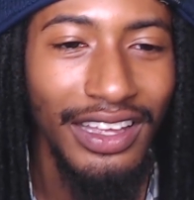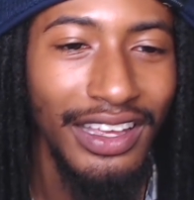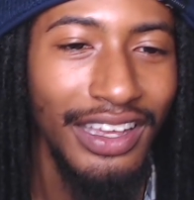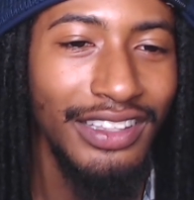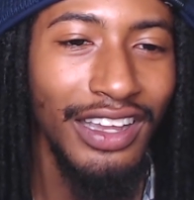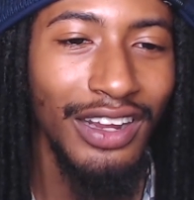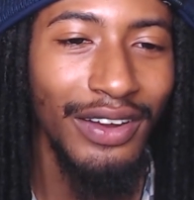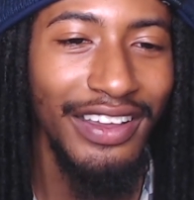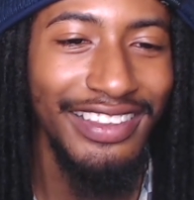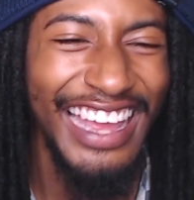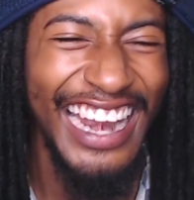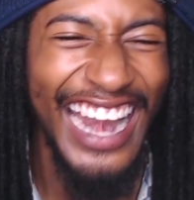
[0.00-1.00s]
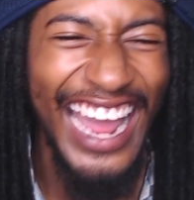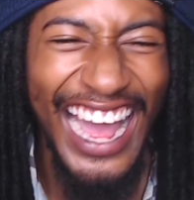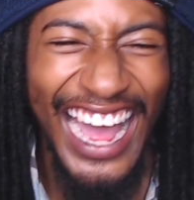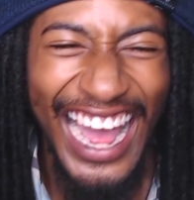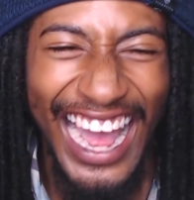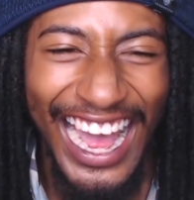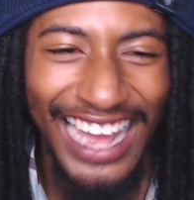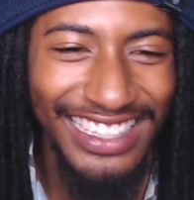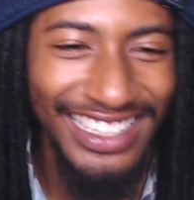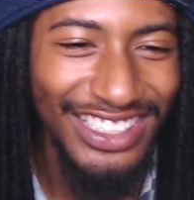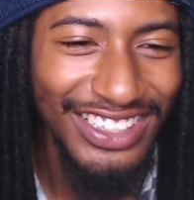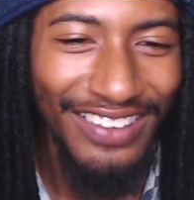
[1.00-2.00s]
He turned around. He said, nah, I
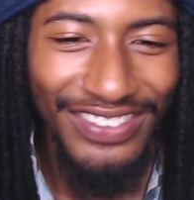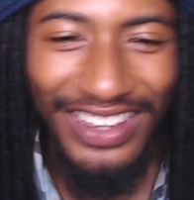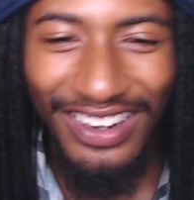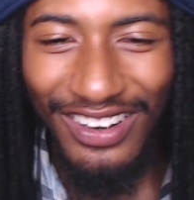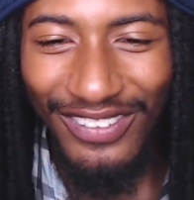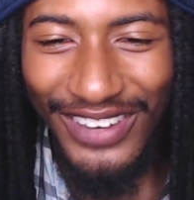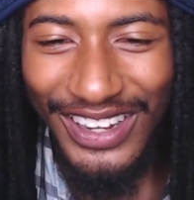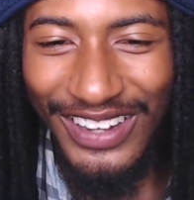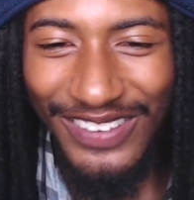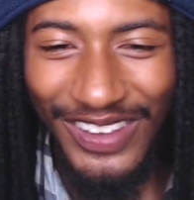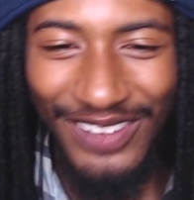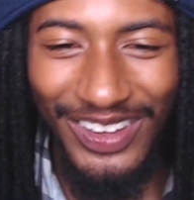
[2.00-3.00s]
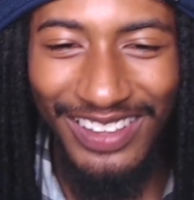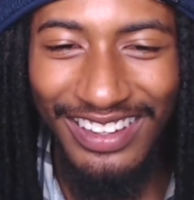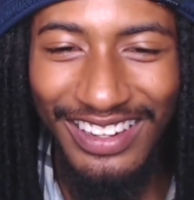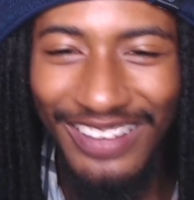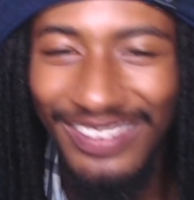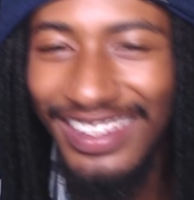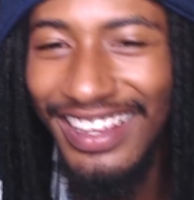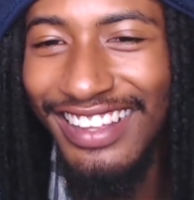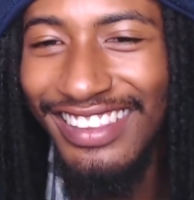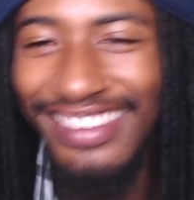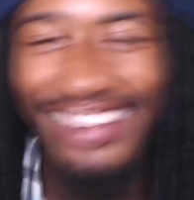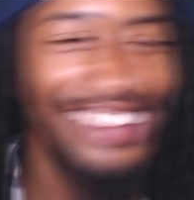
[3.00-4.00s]
just dropped in on a whim. He about to
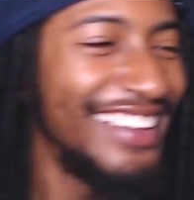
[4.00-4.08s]
dipset.